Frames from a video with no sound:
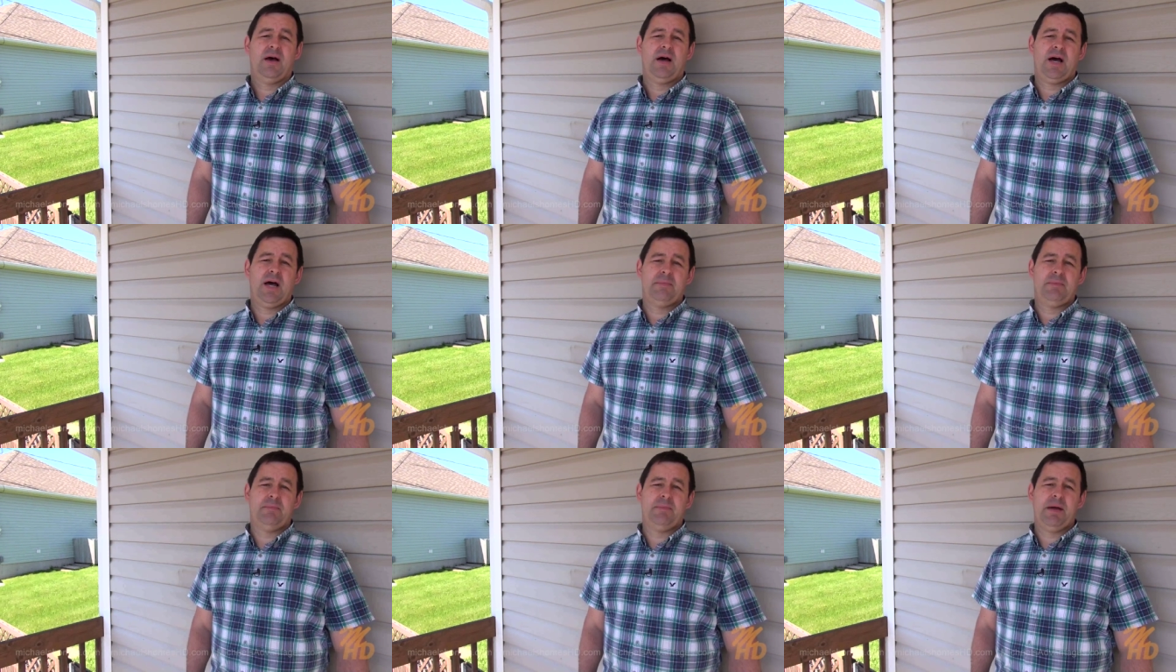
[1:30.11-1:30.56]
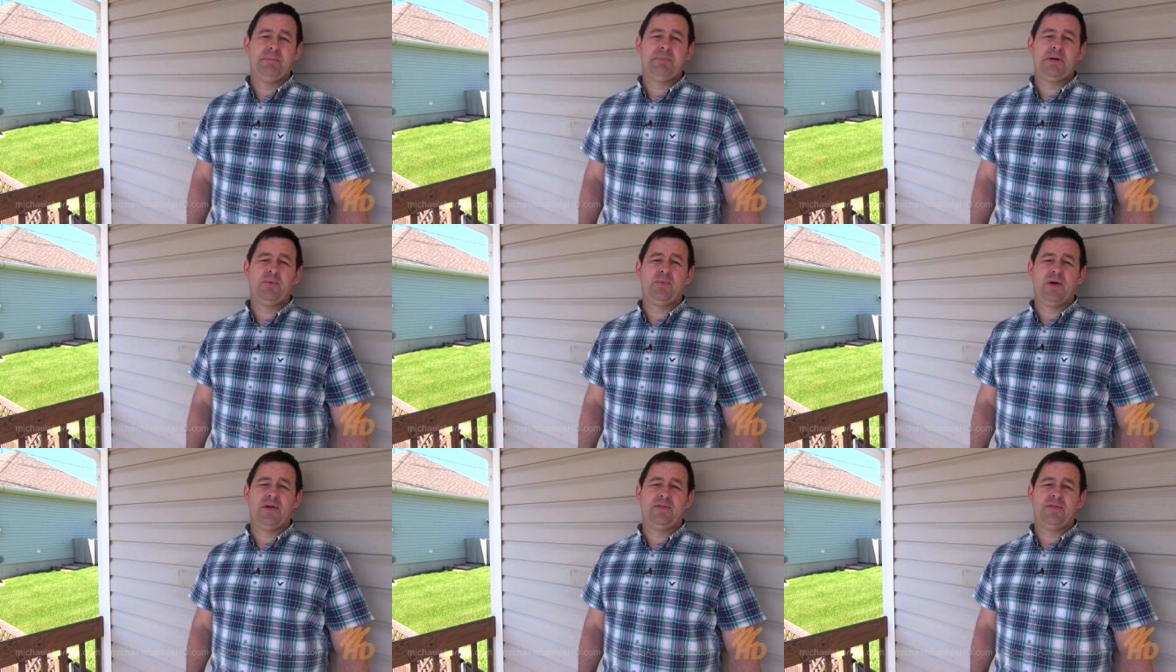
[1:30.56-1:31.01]
I'm a
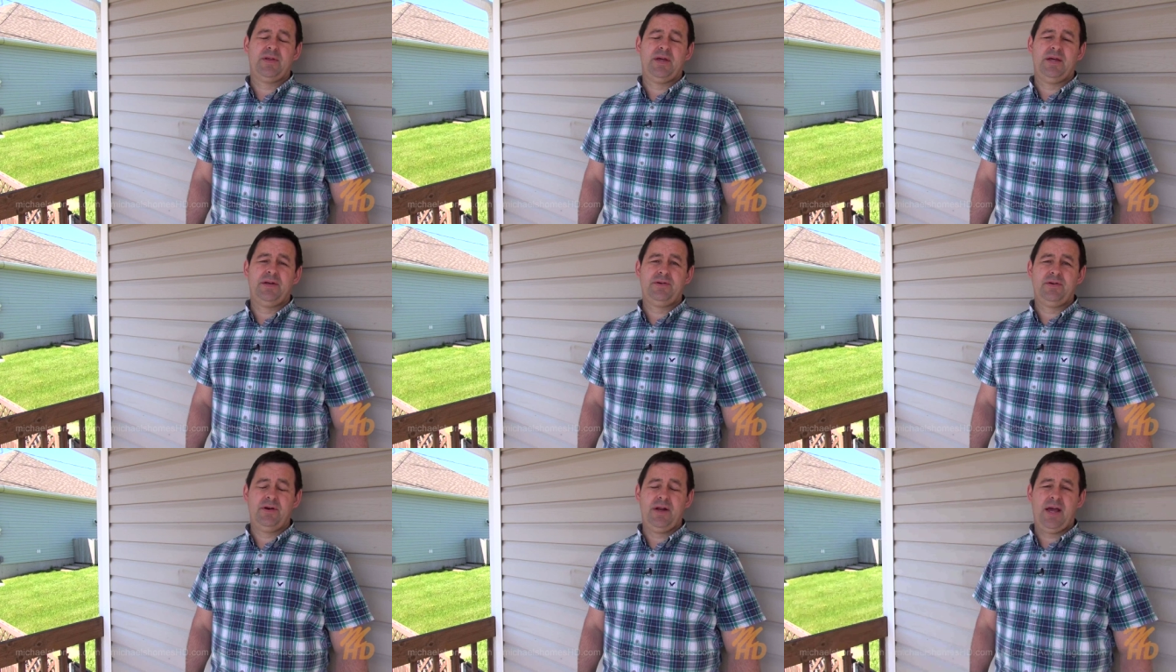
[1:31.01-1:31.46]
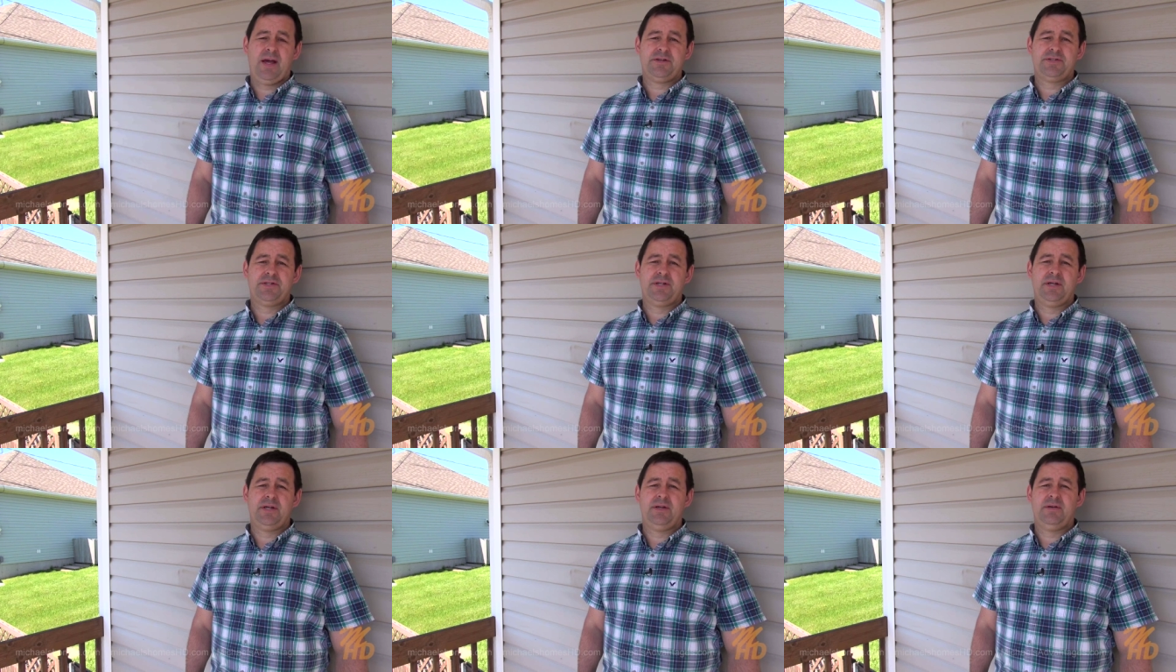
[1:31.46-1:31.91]
member with
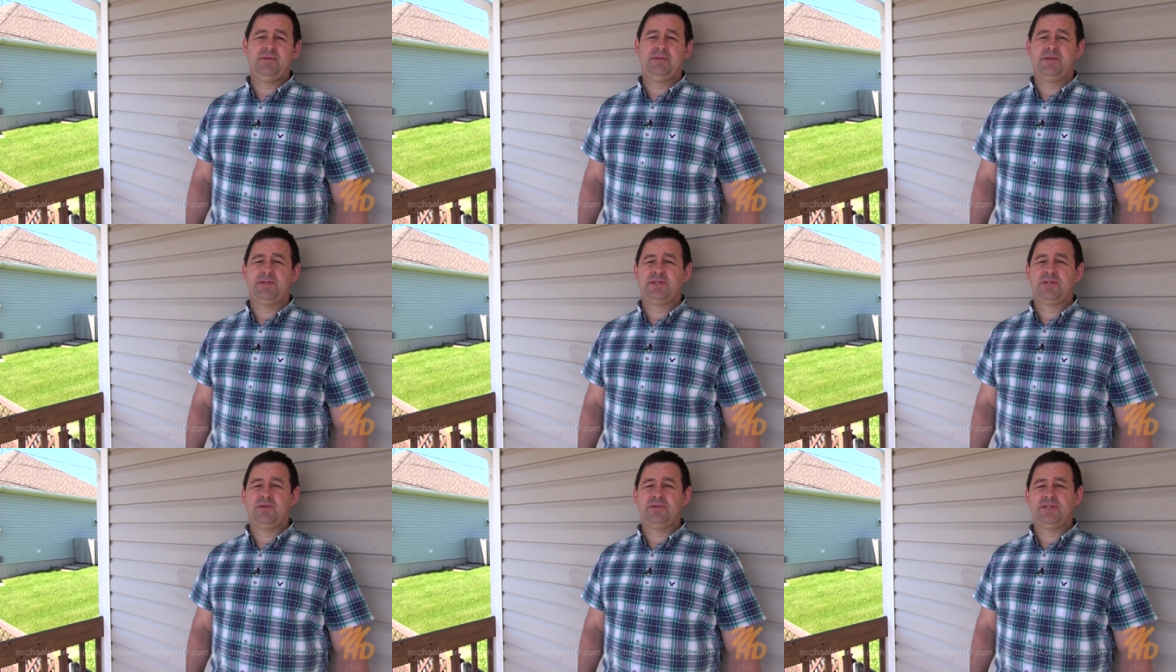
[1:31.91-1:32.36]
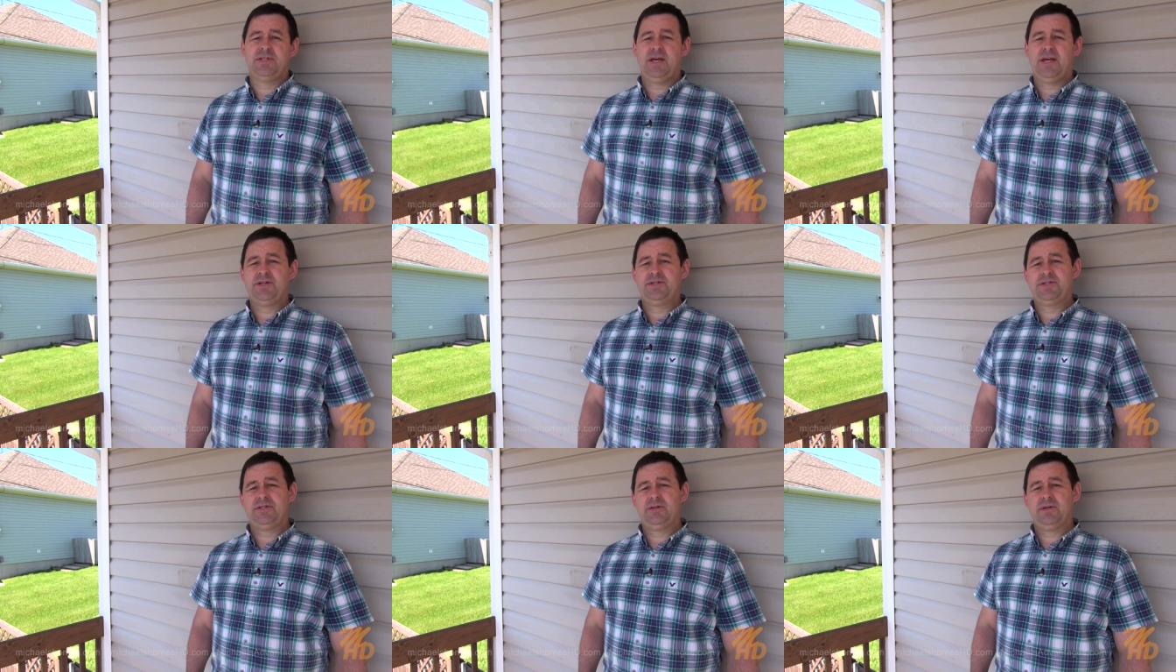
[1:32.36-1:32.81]
International
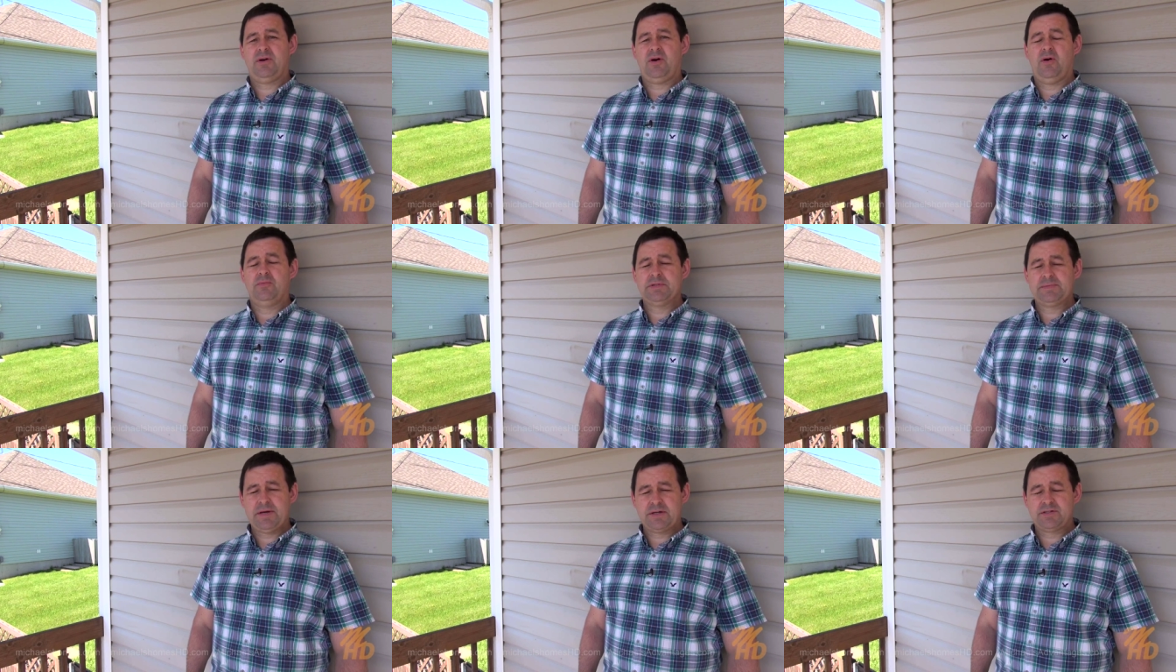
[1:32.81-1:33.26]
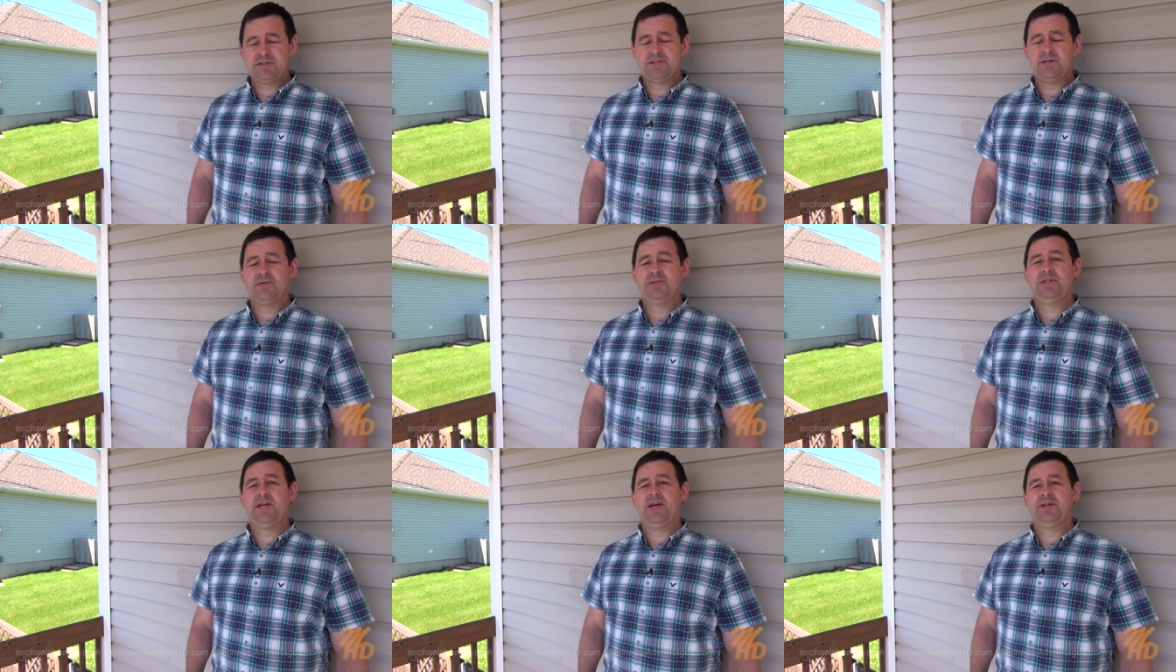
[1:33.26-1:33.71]
Association, Home Inspection
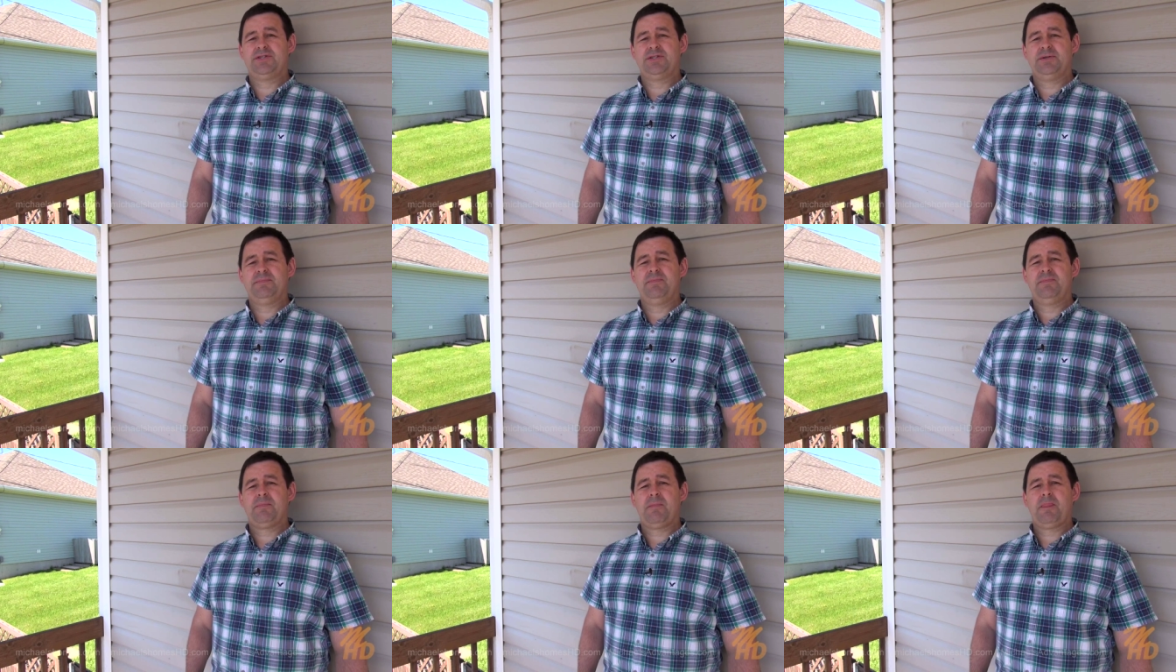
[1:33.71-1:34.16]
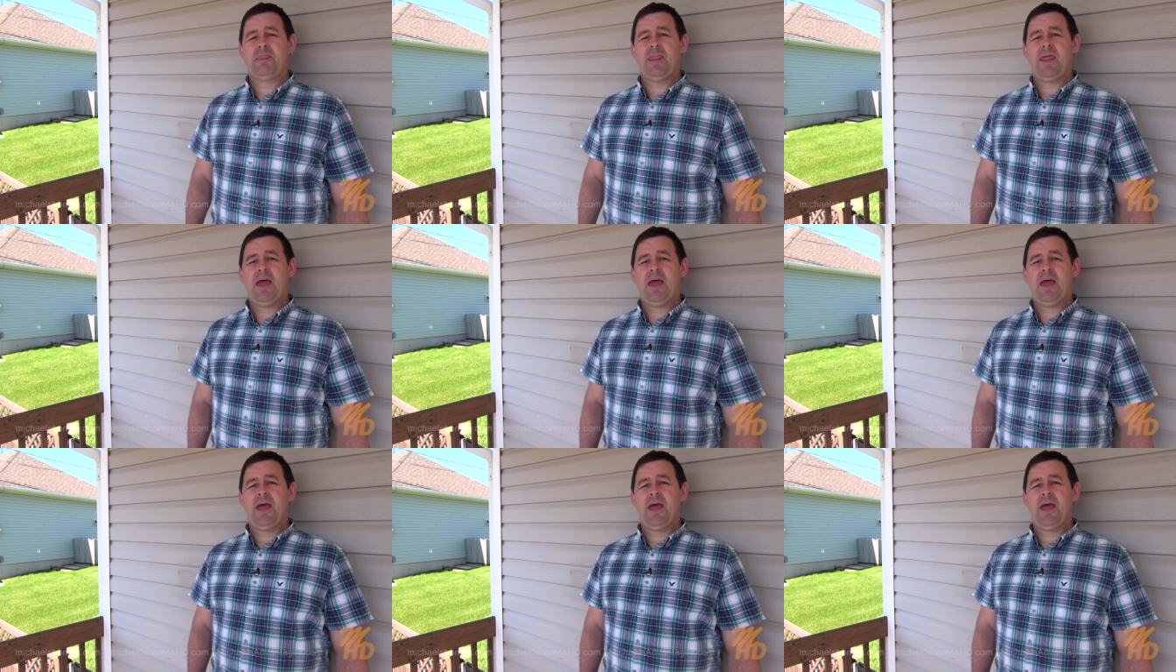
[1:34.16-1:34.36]
Association